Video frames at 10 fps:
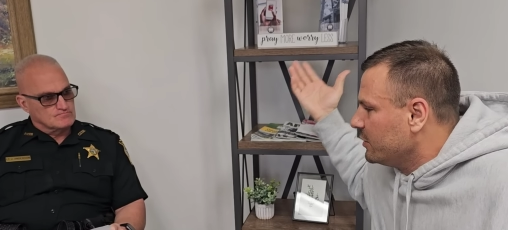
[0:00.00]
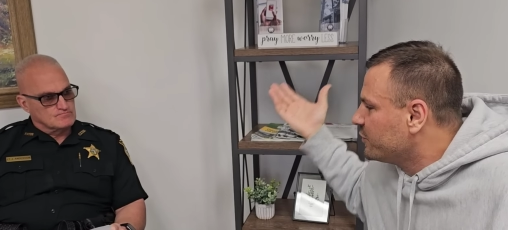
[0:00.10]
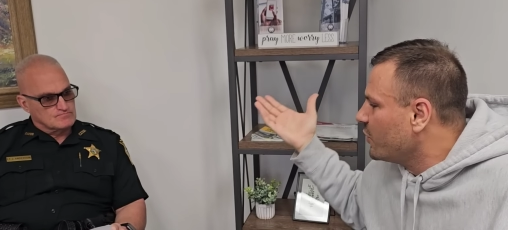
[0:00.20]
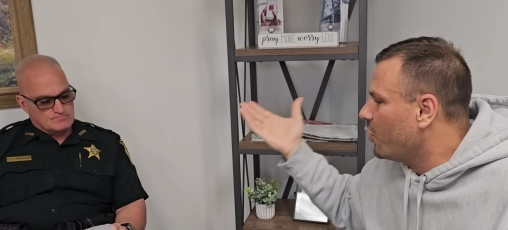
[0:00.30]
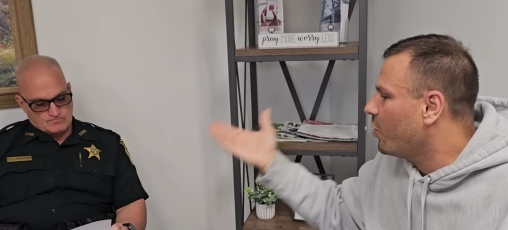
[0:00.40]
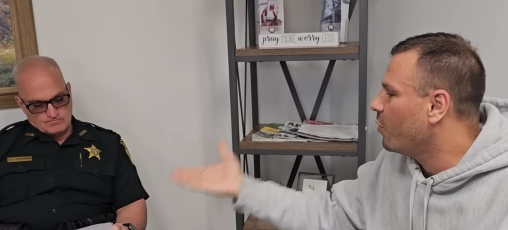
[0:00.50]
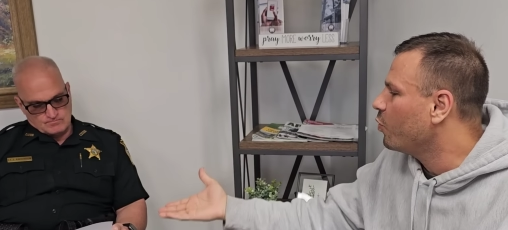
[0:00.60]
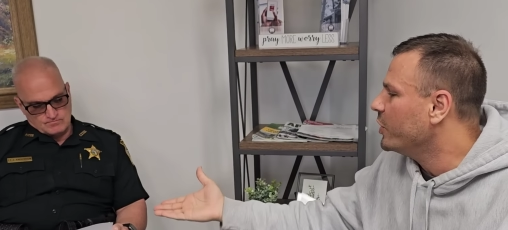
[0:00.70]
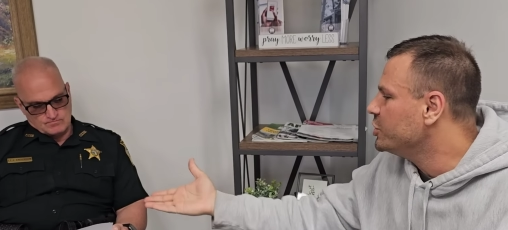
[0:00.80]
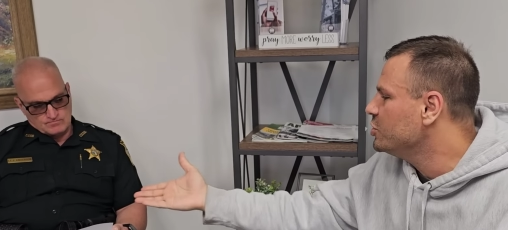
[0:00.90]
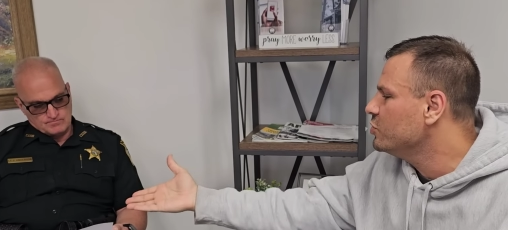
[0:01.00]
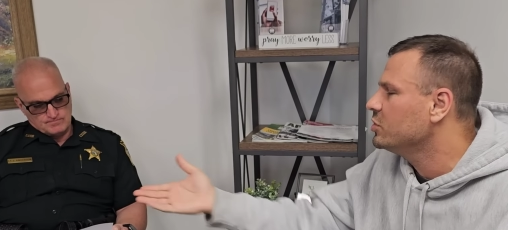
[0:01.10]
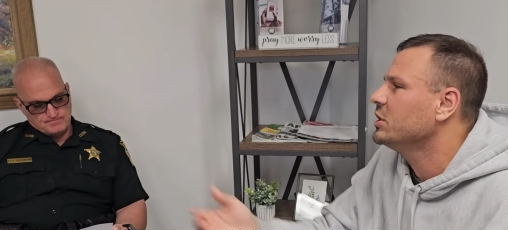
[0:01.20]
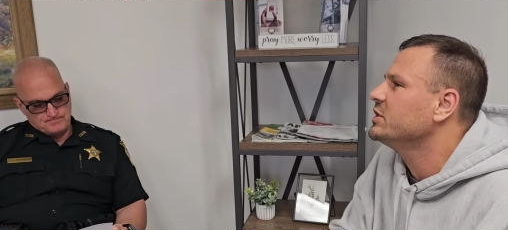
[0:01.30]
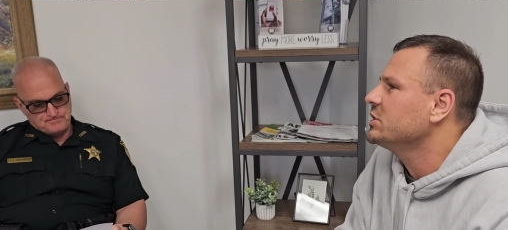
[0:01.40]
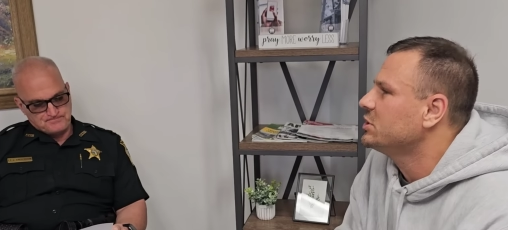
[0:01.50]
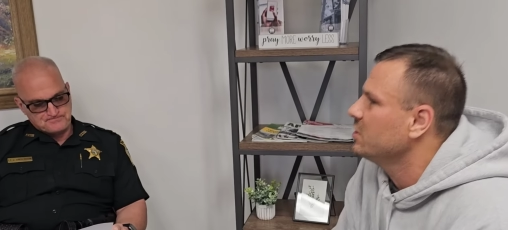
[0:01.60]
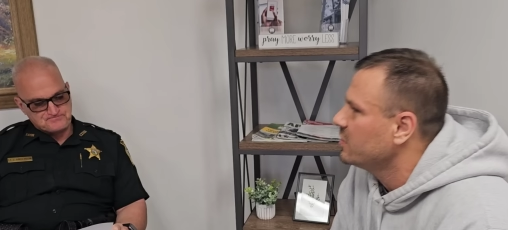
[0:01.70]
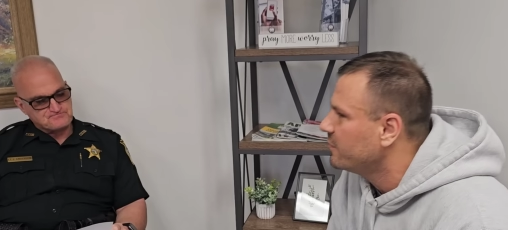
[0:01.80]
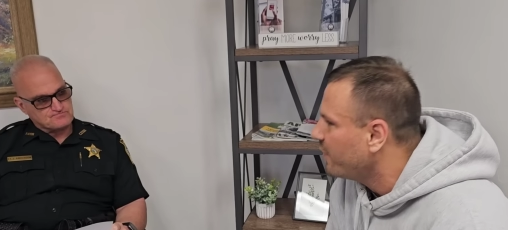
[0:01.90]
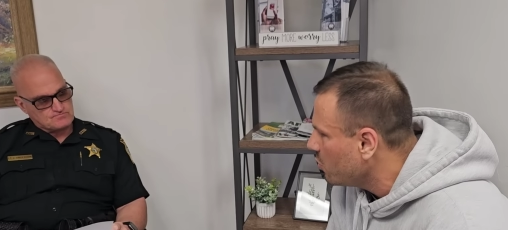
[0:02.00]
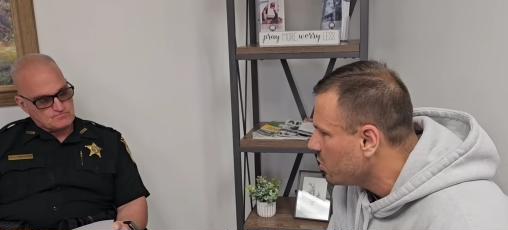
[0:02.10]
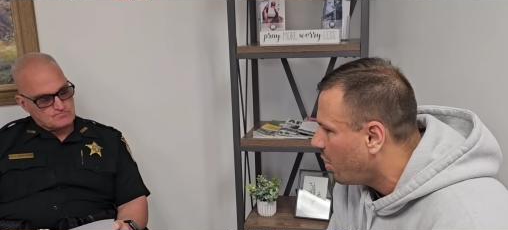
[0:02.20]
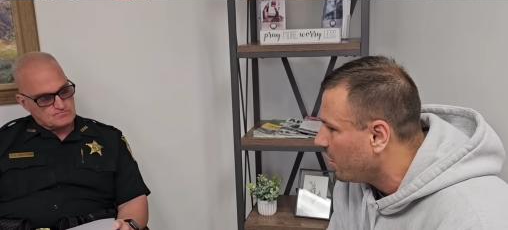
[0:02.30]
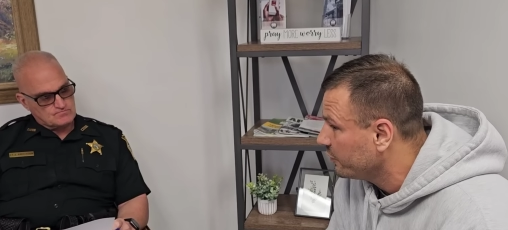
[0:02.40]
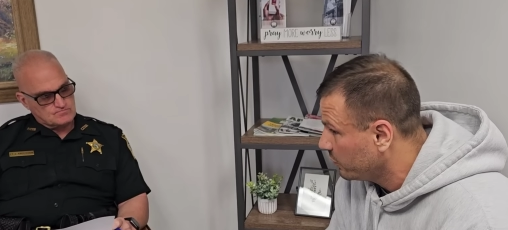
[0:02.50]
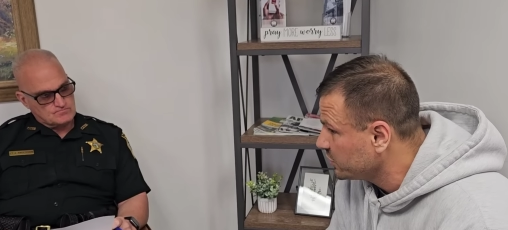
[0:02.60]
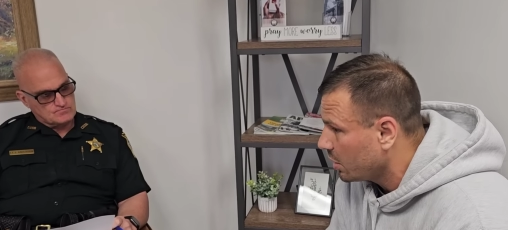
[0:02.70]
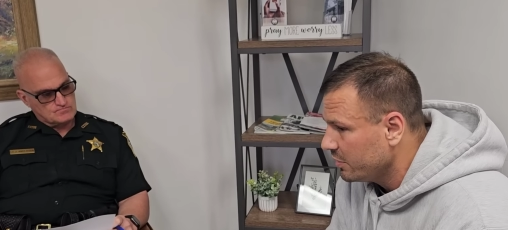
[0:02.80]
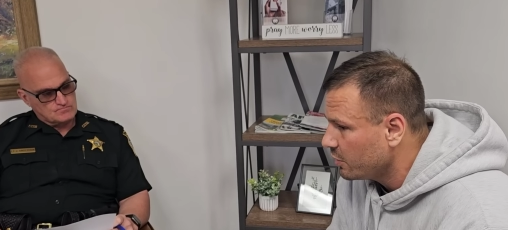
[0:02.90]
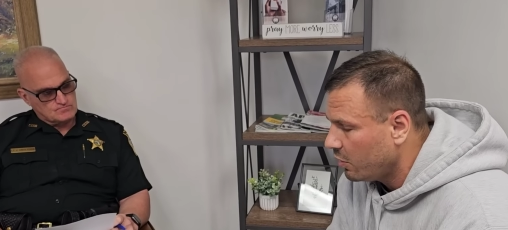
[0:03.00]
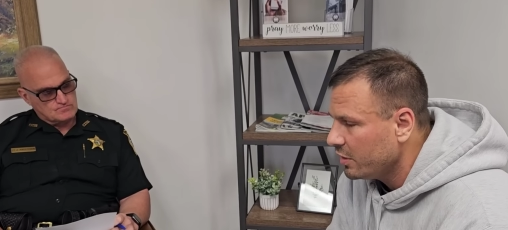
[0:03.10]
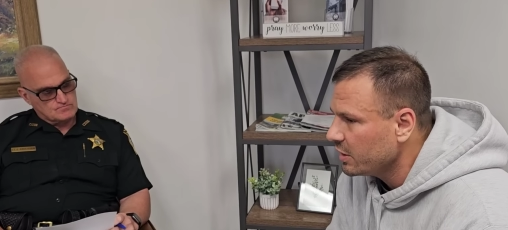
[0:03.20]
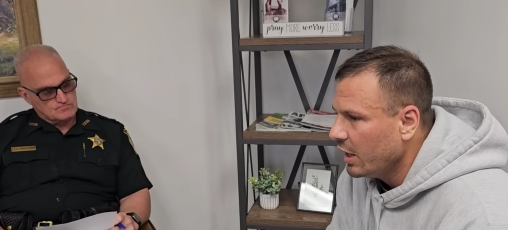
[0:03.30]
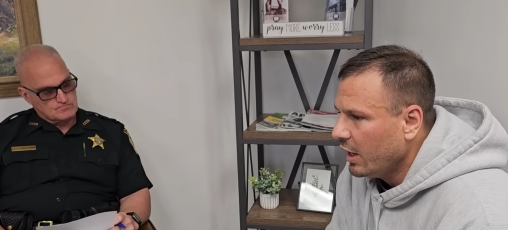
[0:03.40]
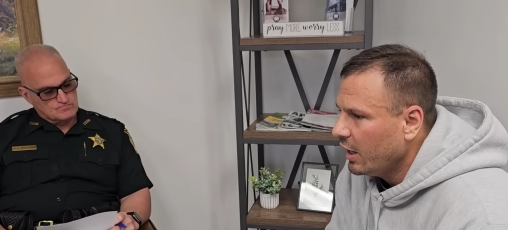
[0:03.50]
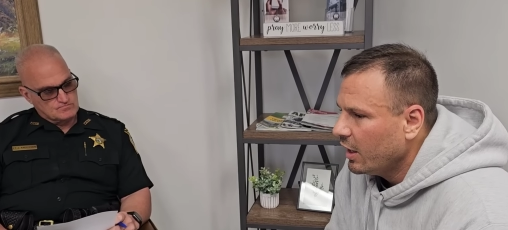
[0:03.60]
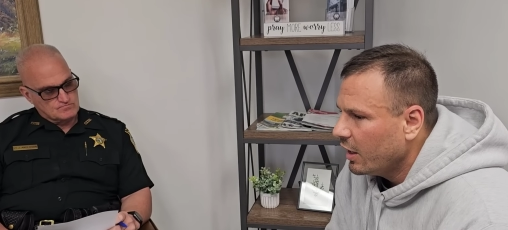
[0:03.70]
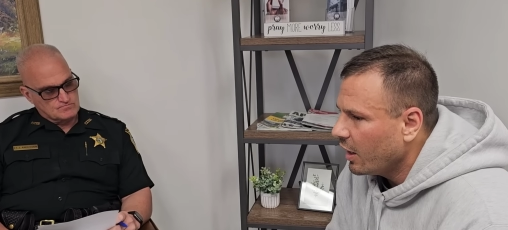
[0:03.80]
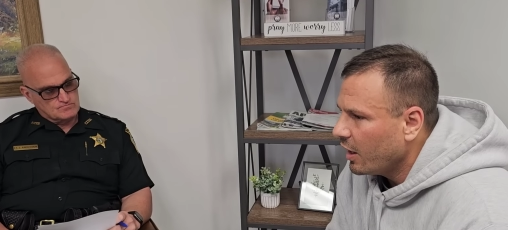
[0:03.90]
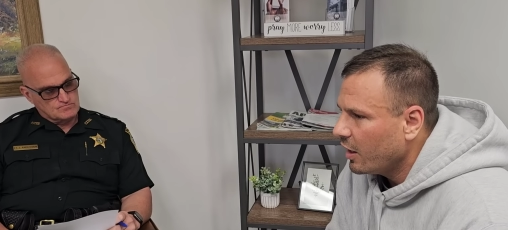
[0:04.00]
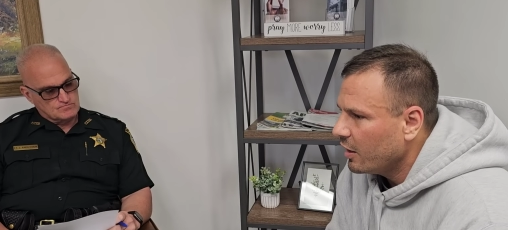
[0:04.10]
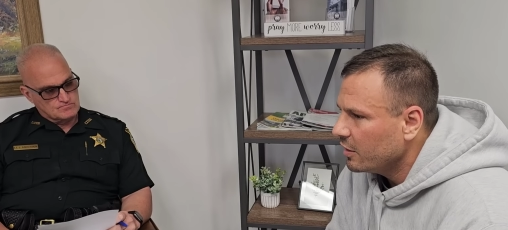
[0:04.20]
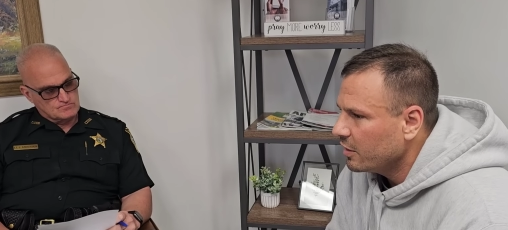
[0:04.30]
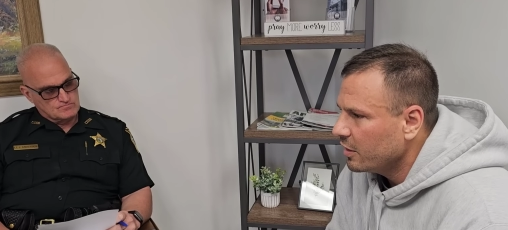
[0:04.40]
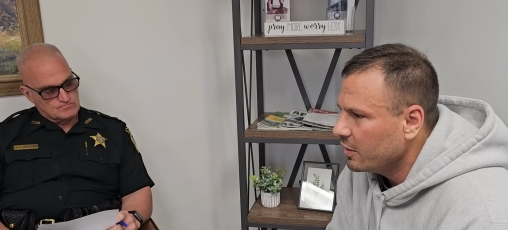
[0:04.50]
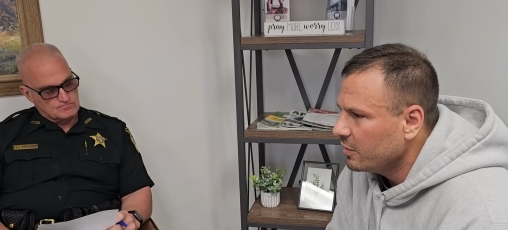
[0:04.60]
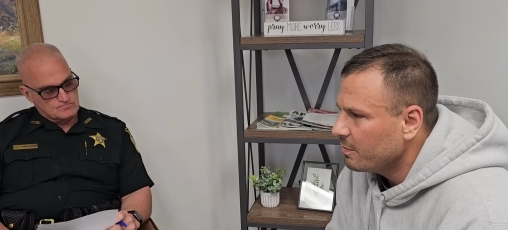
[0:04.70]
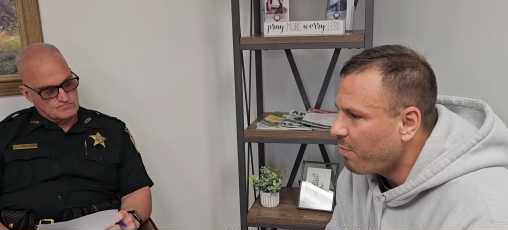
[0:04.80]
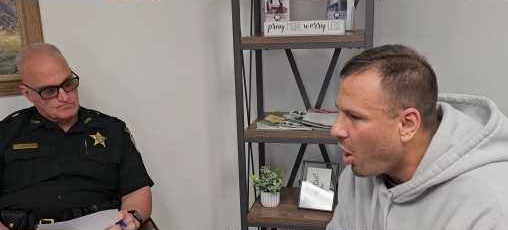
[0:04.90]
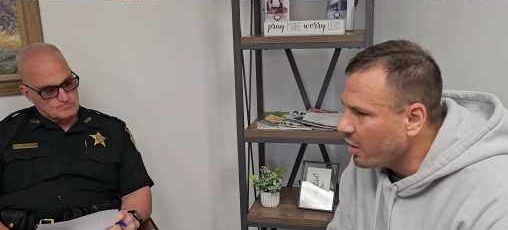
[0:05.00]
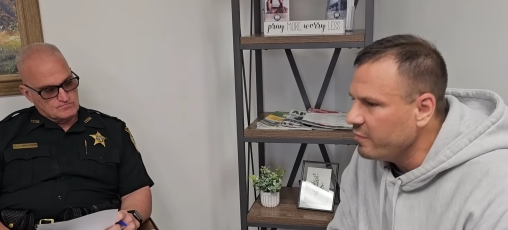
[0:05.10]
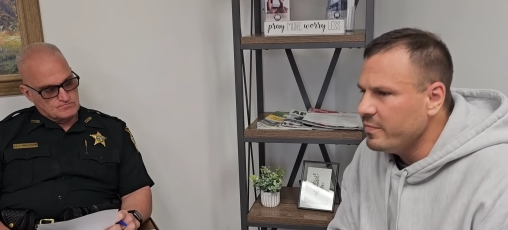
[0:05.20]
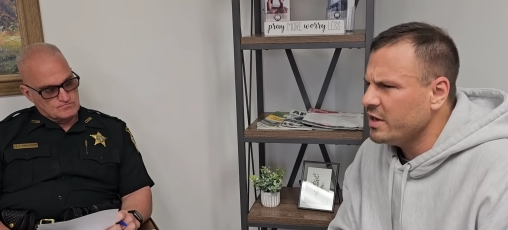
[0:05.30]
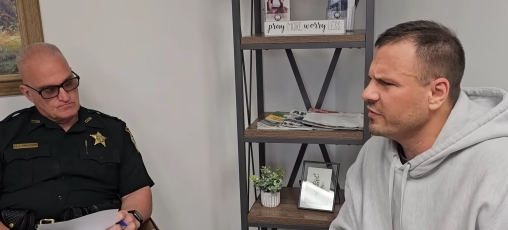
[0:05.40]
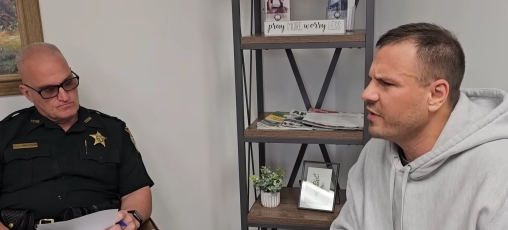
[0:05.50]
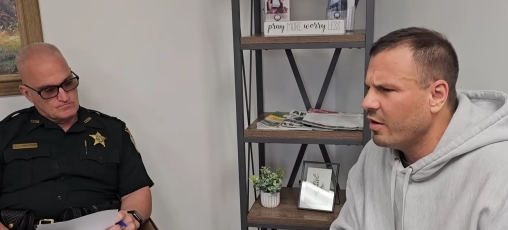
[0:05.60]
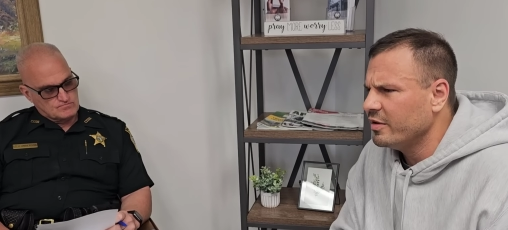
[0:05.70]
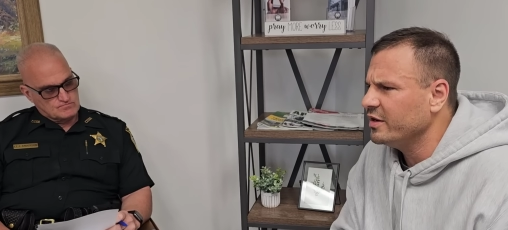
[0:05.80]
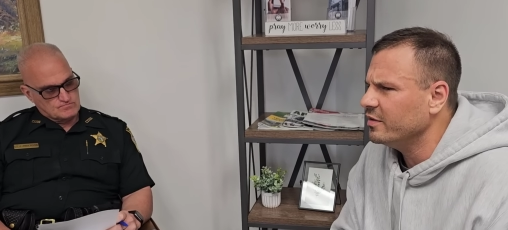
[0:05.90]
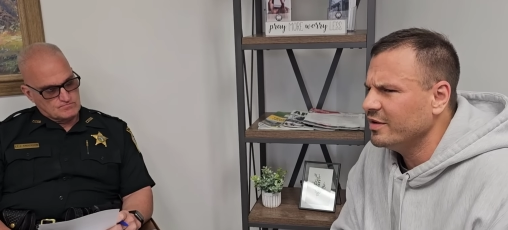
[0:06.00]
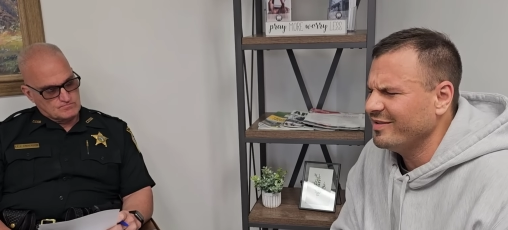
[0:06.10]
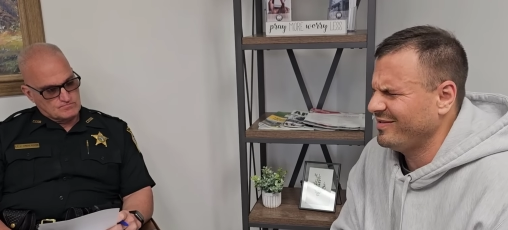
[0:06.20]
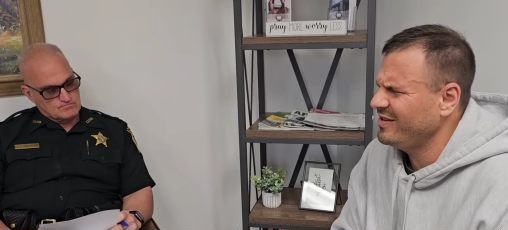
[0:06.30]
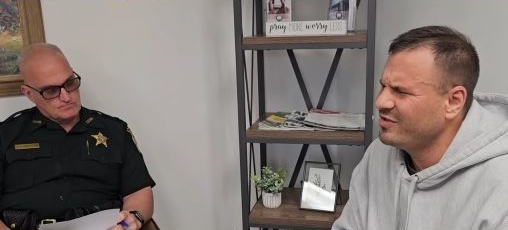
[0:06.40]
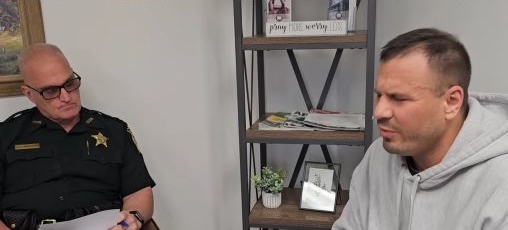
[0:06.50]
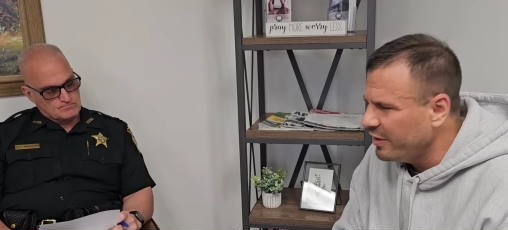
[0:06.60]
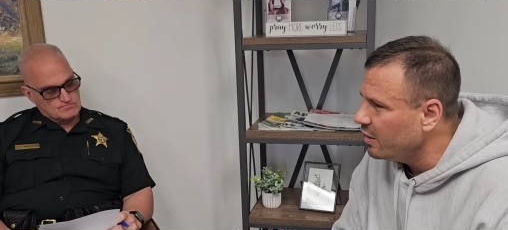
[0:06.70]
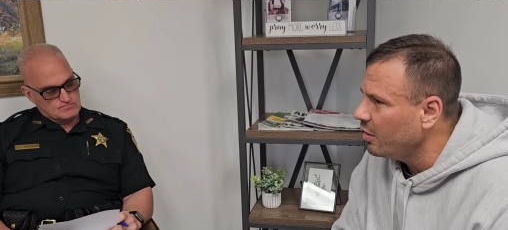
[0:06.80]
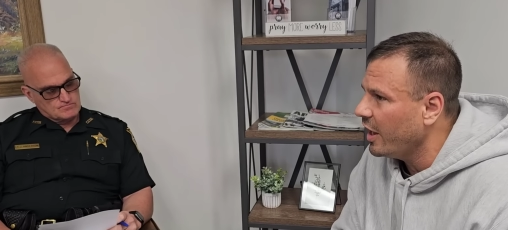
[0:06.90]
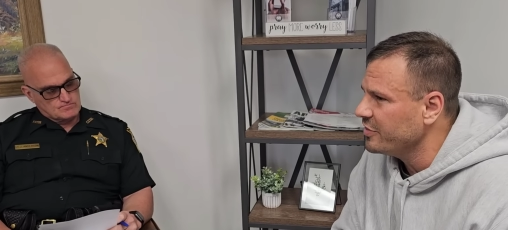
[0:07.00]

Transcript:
Speaker 1: So when you listen to the phone calls, which are recorded, uh, part of me is going, is this real?